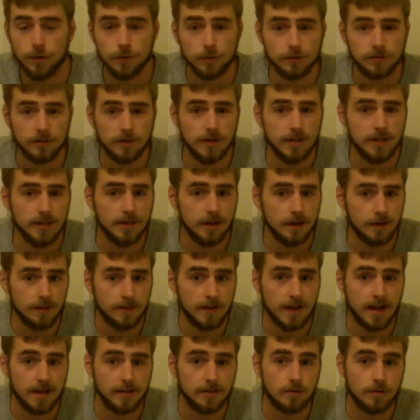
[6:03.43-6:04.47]
We'd also need
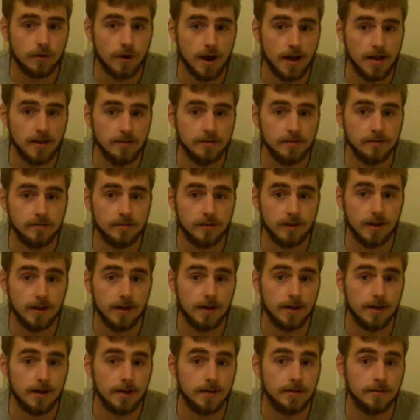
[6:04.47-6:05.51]
overhead cranes
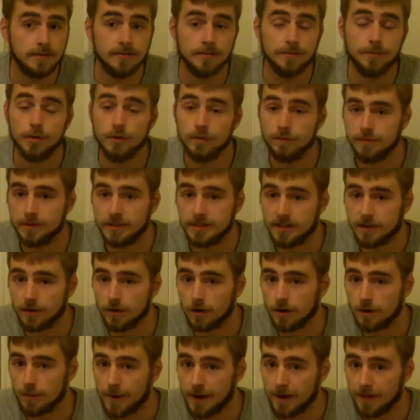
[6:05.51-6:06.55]
to move
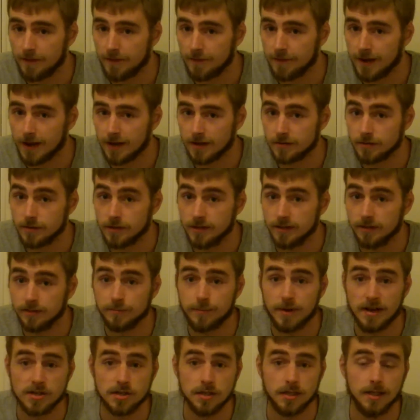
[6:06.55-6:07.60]
material about the factory,
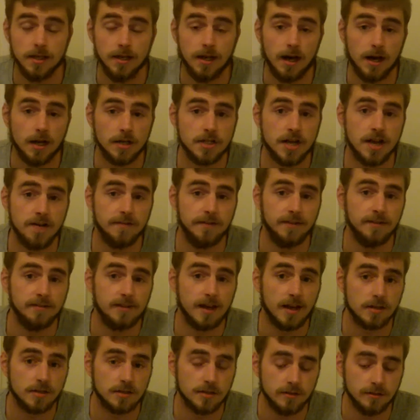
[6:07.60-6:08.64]
especially large heavy
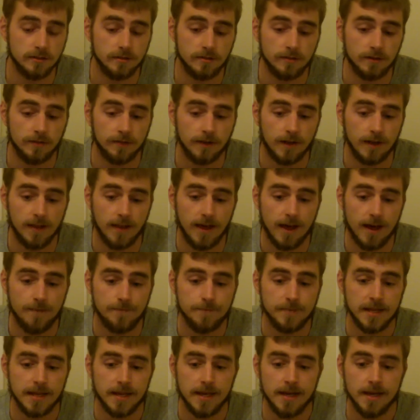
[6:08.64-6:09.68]
section and stuff like
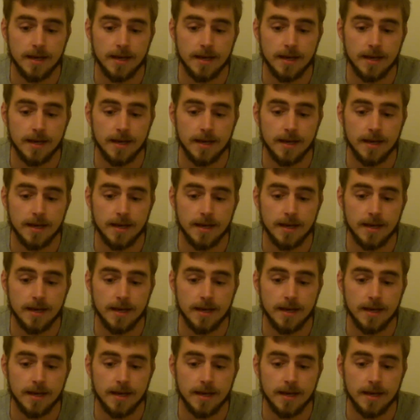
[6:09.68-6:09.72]
that.